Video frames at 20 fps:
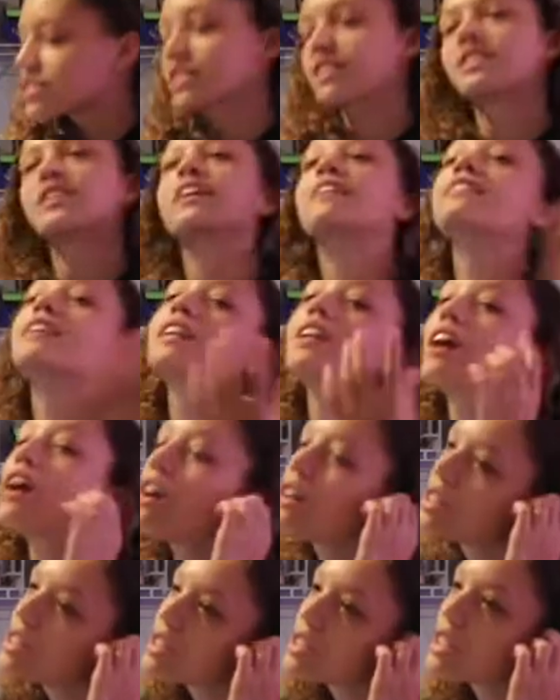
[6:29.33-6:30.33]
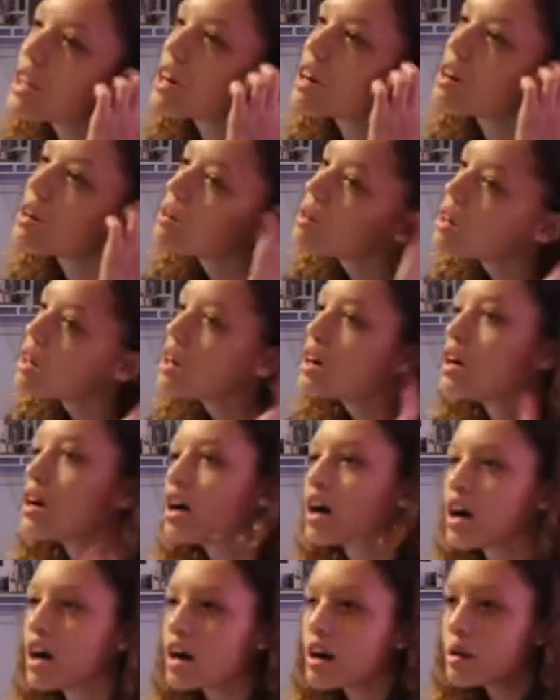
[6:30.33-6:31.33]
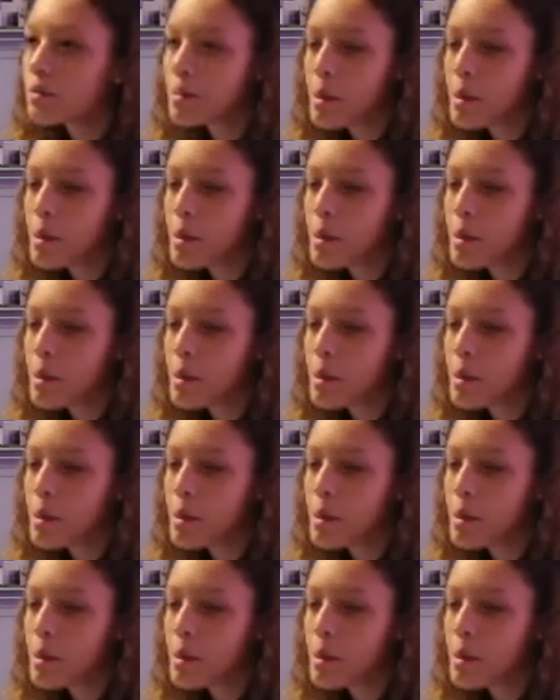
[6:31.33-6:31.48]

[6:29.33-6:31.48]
little, and then also. Um,